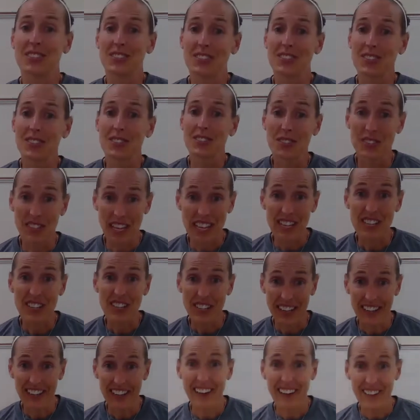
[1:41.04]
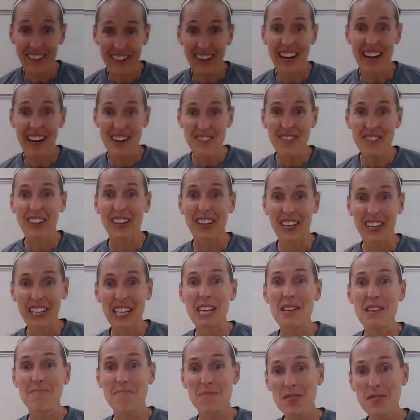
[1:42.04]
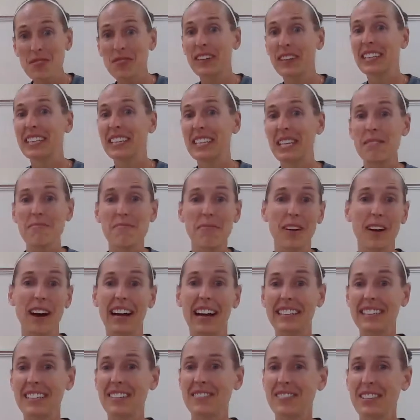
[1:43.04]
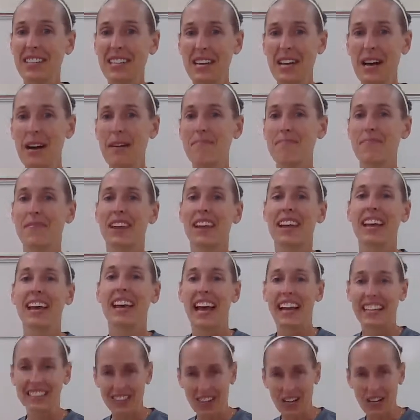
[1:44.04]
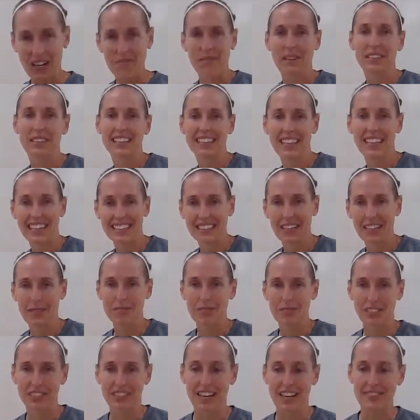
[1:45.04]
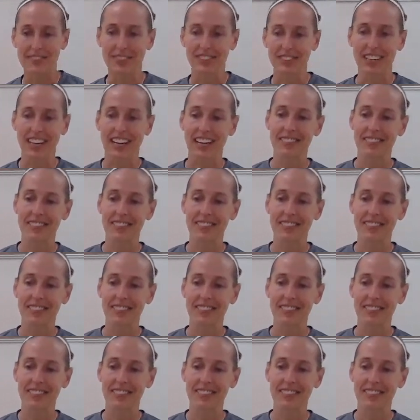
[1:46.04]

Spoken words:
stationary, right? We're going to keep moving, keep our activity up, and talk about the next object after